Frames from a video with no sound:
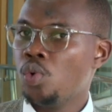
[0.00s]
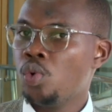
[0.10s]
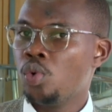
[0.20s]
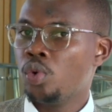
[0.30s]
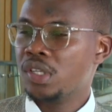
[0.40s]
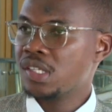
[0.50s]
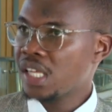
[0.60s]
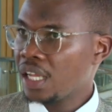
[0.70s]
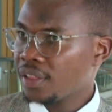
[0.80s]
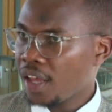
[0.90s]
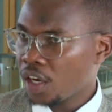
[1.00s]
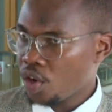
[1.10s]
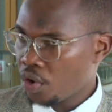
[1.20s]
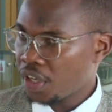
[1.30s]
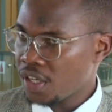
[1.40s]
who sell their
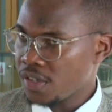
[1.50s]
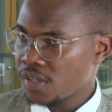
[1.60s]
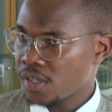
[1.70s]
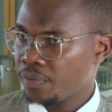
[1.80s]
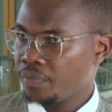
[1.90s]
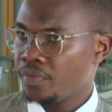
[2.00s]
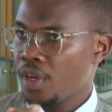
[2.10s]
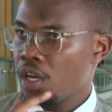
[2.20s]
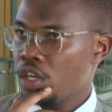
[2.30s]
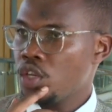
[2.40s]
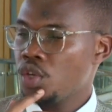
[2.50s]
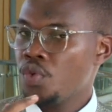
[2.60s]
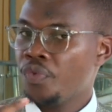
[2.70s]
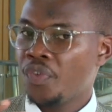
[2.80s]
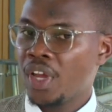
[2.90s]
donkeys, do
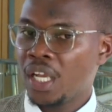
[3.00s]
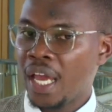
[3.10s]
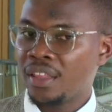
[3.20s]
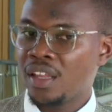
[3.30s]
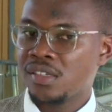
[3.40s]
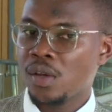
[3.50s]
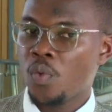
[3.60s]
you feel like there's a